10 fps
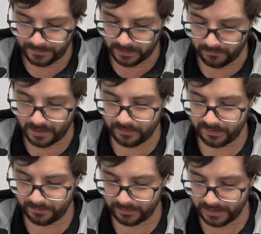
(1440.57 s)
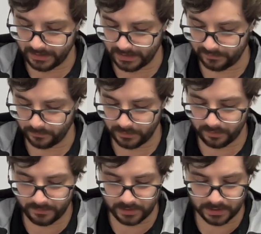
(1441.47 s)
around his plate as
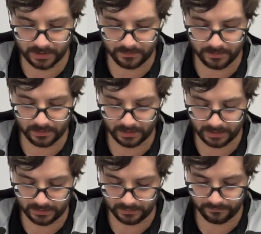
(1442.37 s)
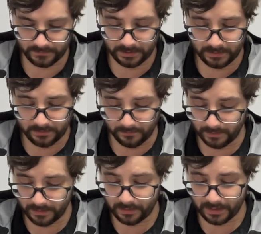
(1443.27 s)
Willem and JB eyed it.
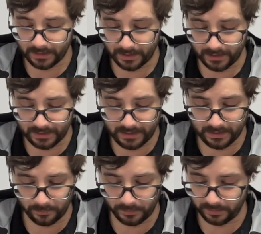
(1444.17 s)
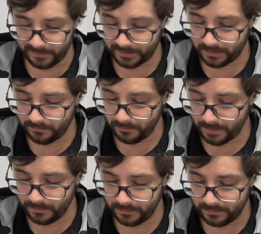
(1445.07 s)
Well, I can't, Willem said.
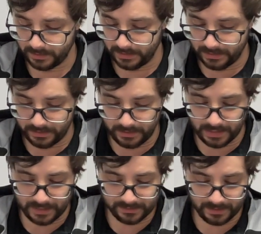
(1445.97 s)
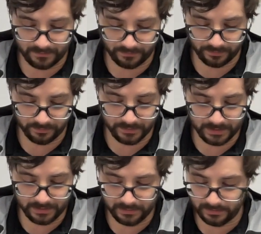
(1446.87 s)
Remember? He had to
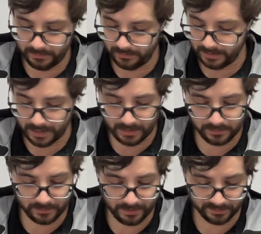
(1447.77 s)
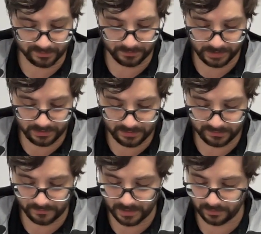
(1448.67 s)
have explained this
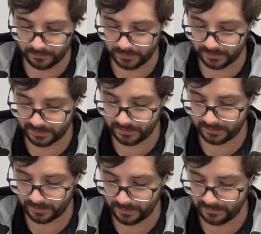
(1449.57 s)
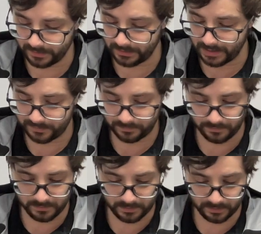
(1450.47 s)
to Malcolm a dozen times in the last
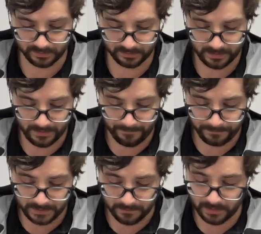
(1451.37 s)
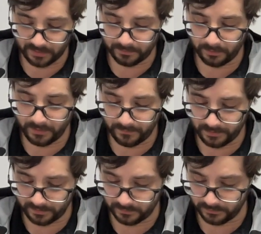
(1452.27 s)
3 months. Merritt's
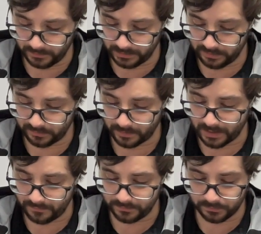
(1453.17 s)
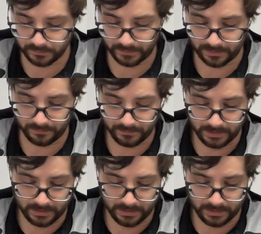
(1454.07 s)
boyfriend's moving in, so I have to move out.